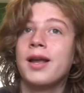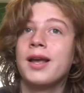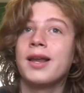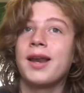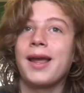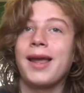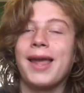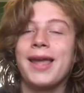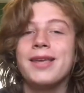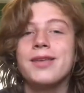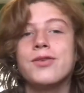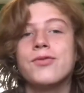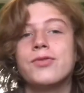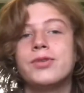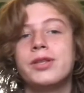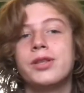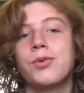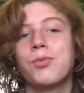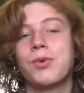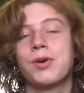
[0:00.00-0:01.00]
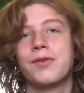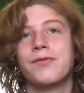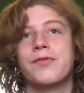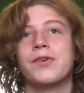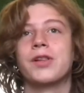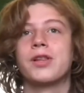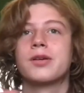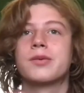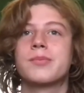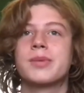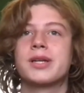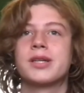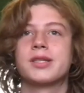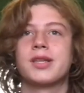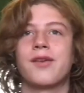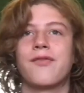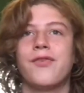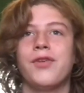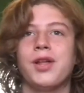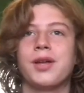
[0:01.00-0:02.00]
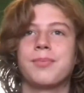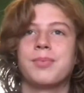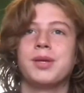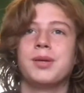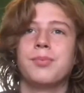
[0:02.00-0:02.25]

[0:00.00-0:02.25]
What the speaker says: And I hate using the word filler because I feel like